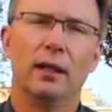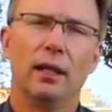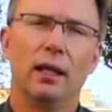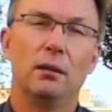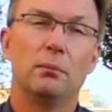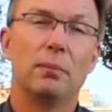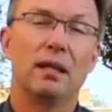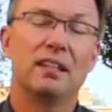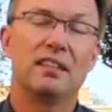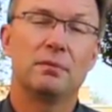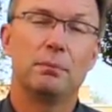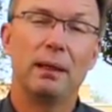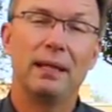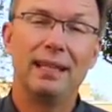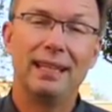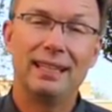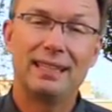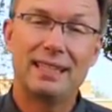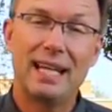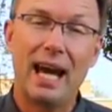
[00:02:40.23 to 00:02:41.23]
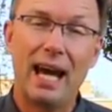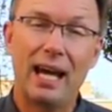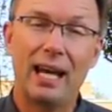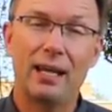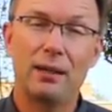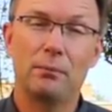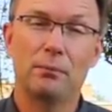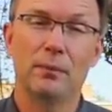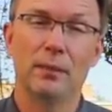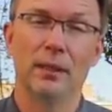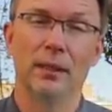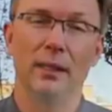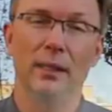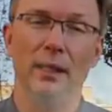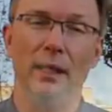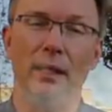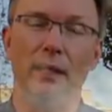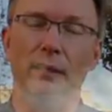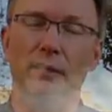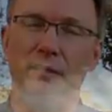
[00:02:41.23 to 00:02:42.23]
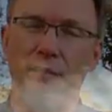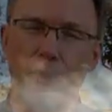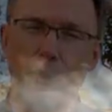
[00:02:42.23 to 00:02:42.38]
and by spending time in his